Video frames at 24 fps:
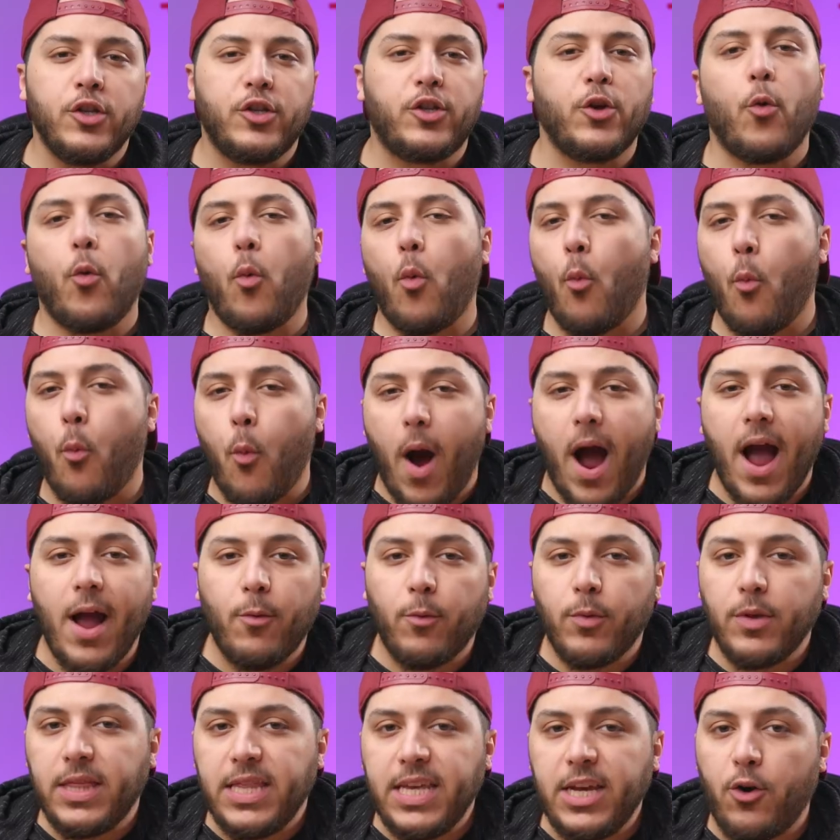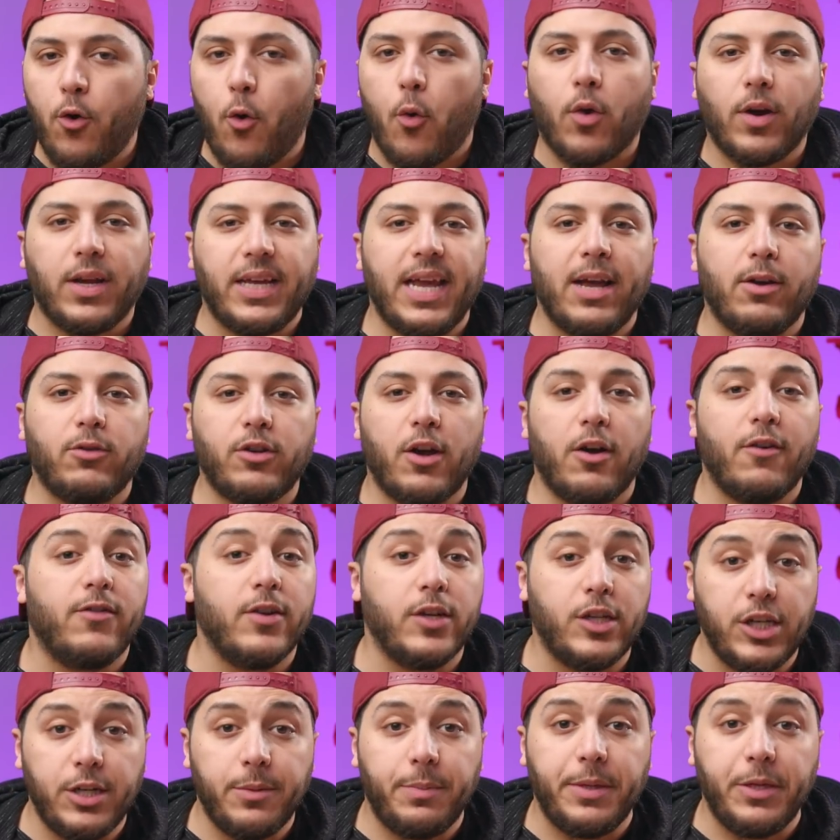So why would the core count of
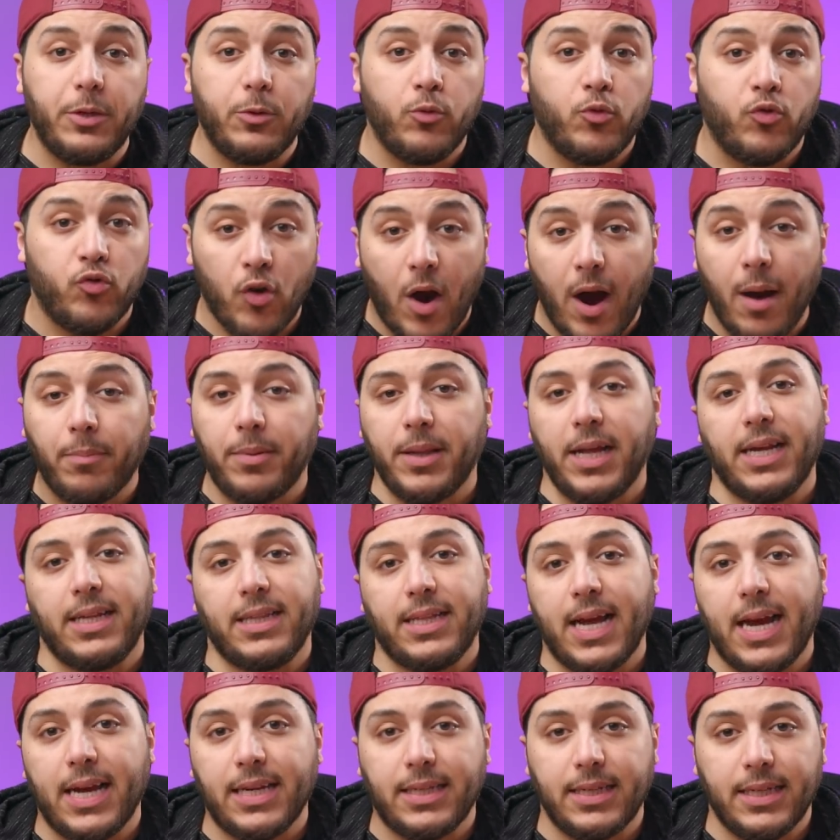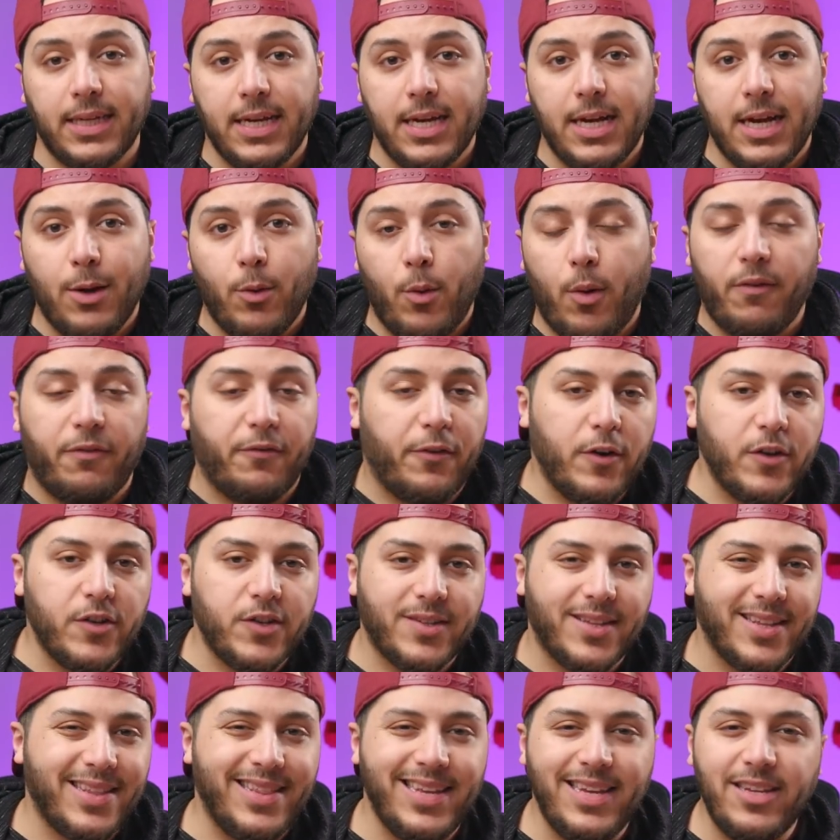a GPU drop like that? Well,
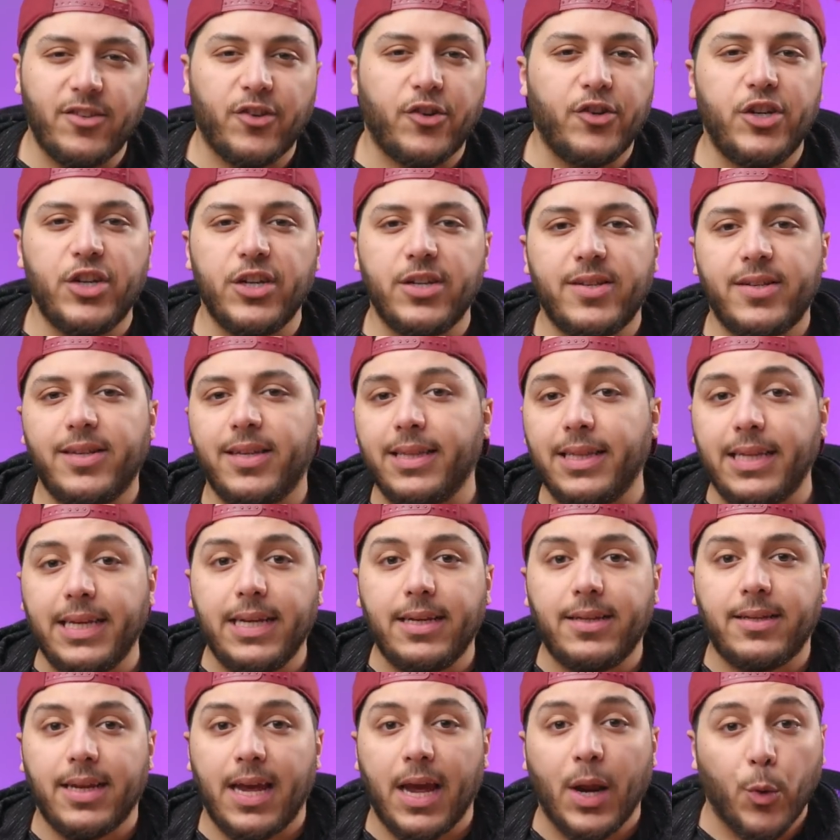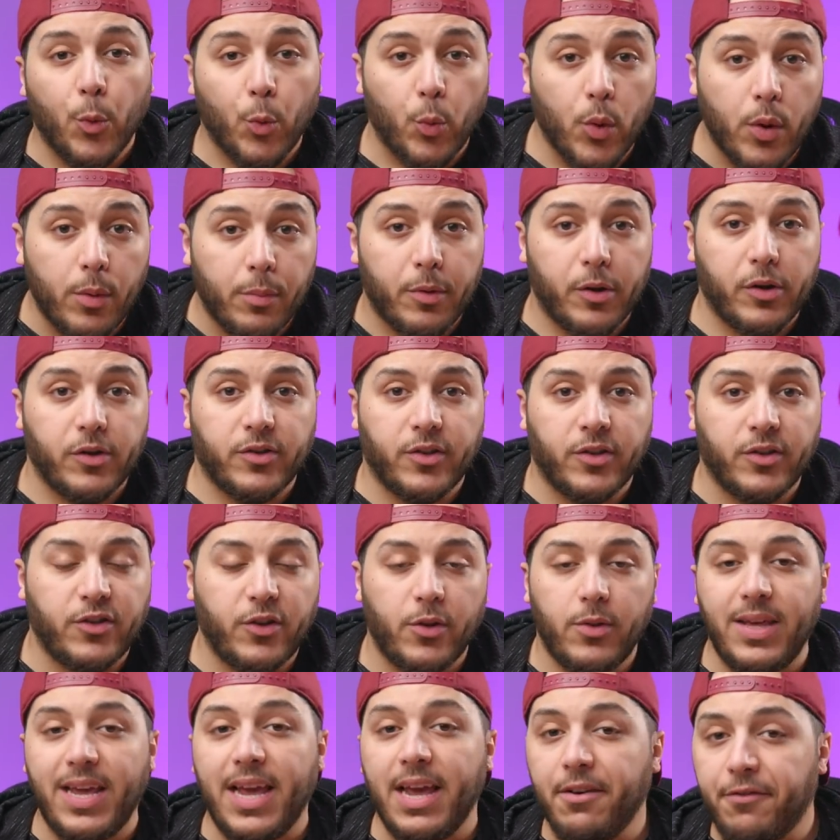first, these are just leaks and rumors,
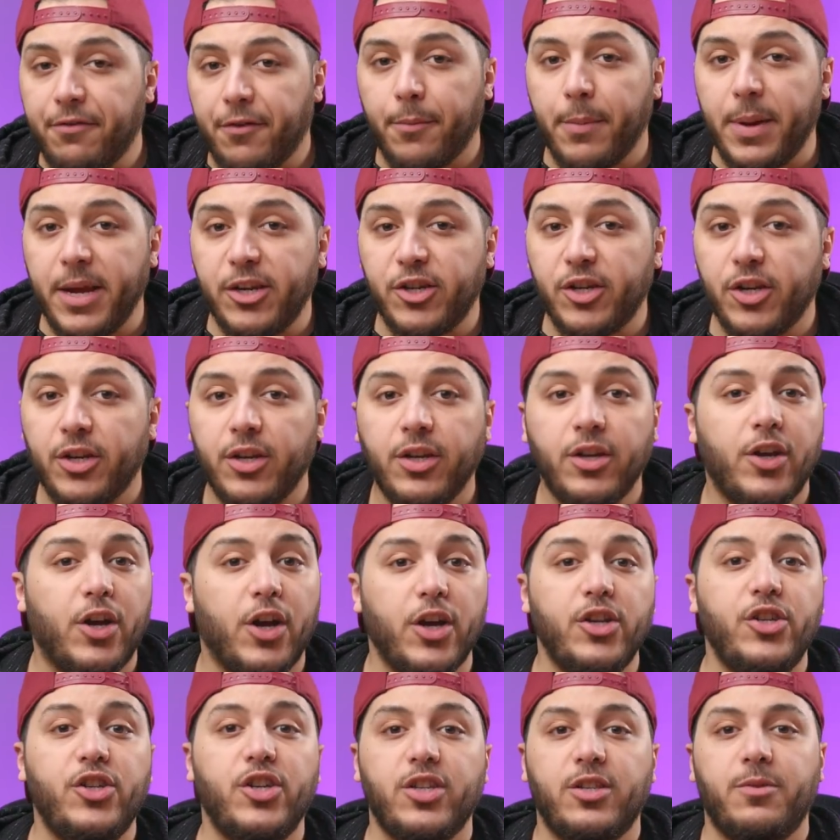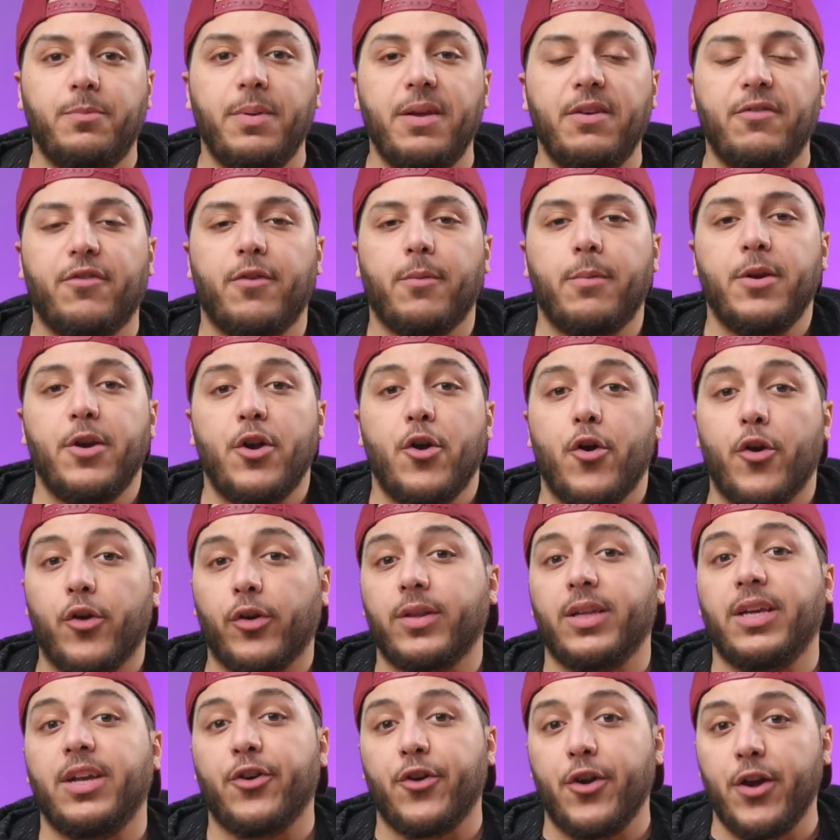so the information could just be from an
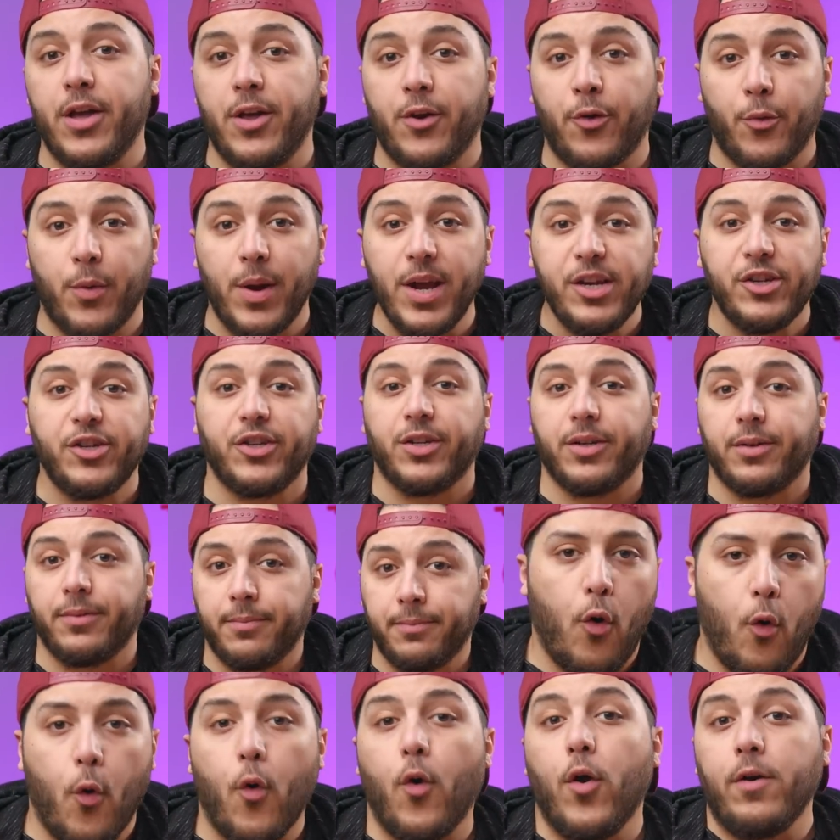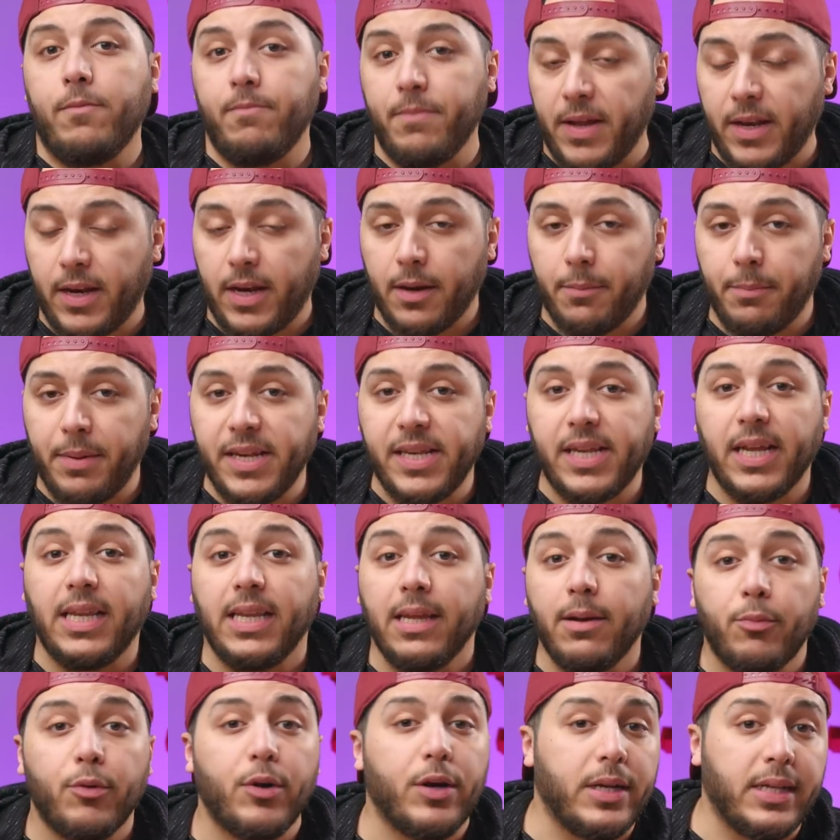earlier iteration, or it could be
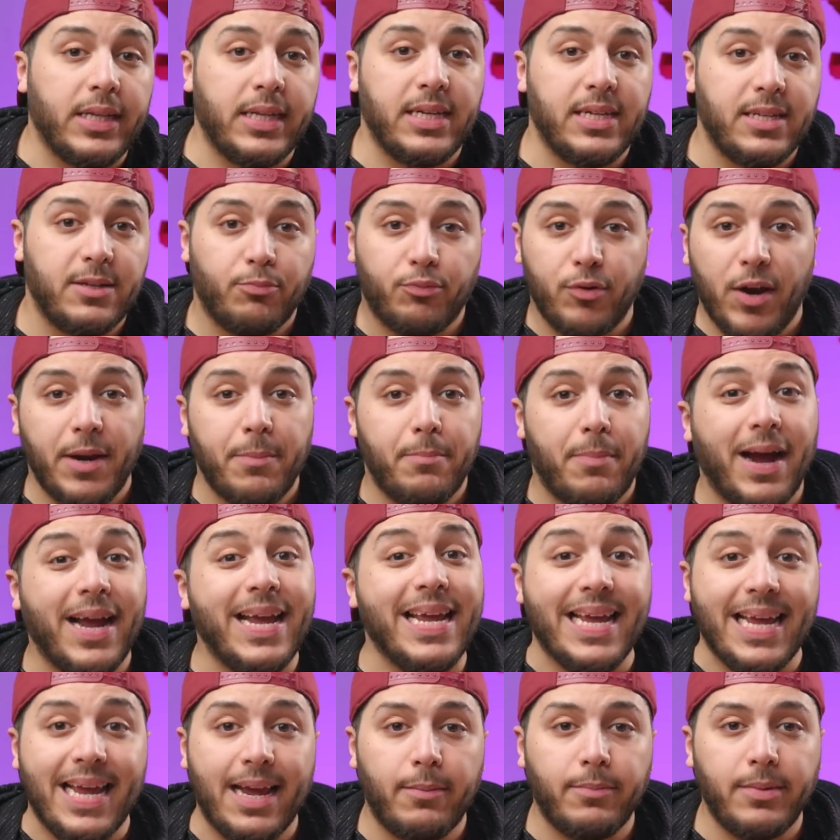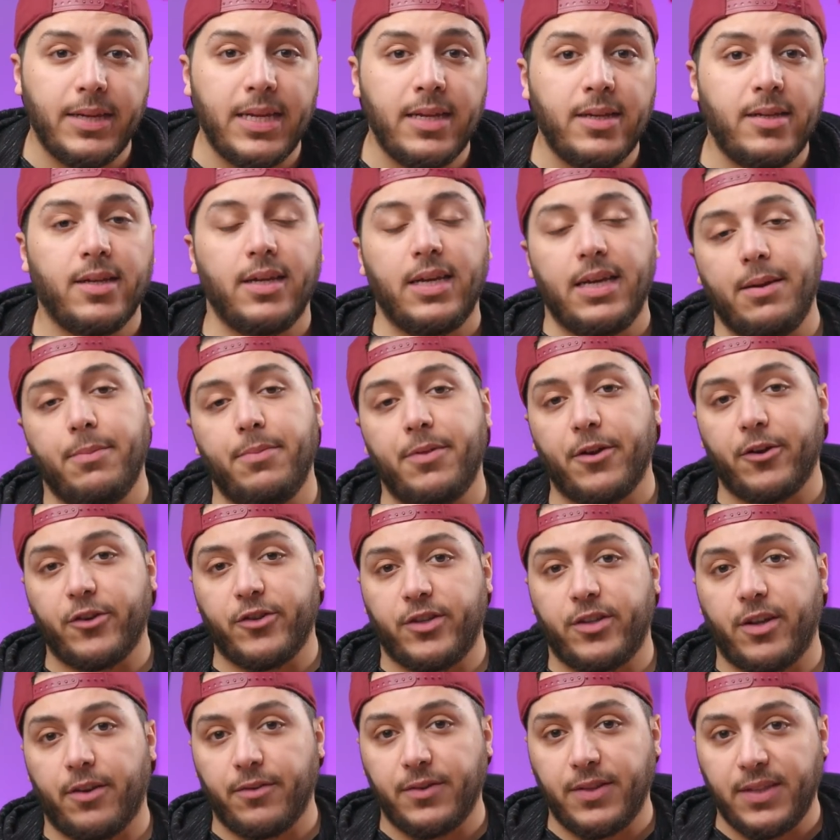deliberately spread by AMD to keep their
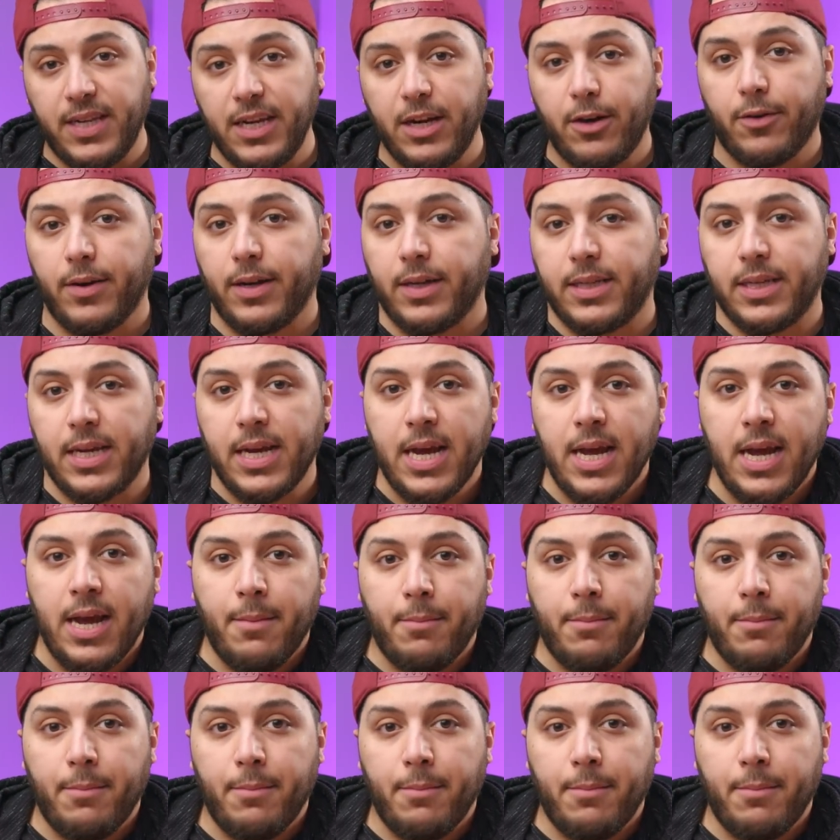stuff secret.